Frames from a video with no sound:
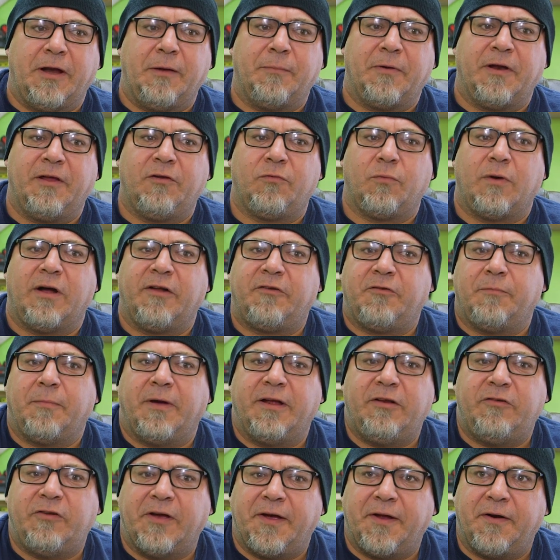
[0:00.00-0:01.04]
anybody's watched
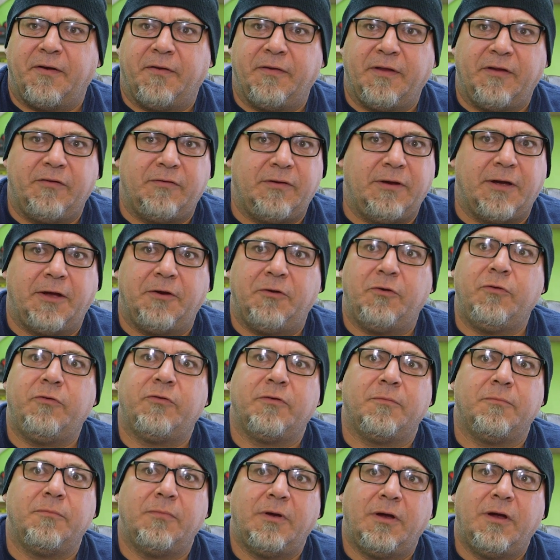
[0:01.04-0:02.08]
my channel, they see I do
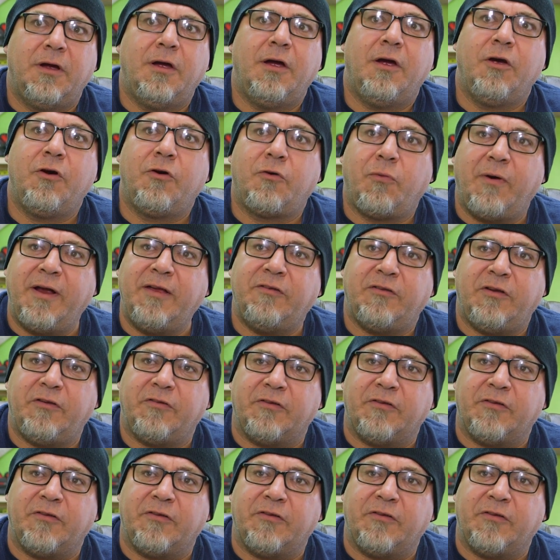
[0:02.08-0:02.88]
some crazy